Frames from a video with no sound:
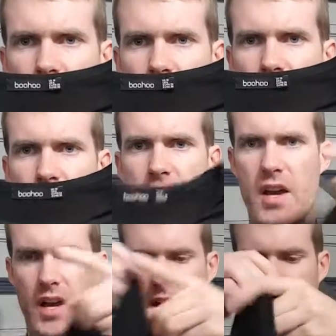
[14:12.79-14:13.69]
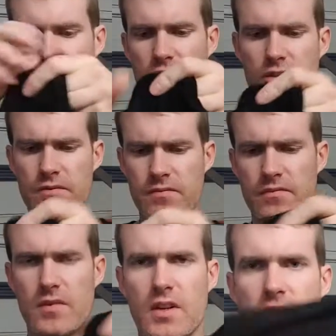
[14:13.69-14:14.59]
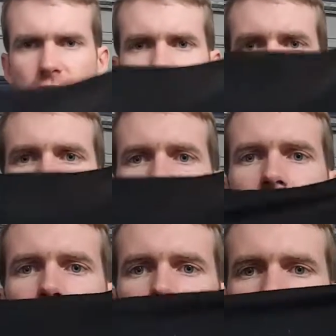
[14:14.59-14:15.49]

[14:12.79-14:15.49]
few that I had to do. That's the back.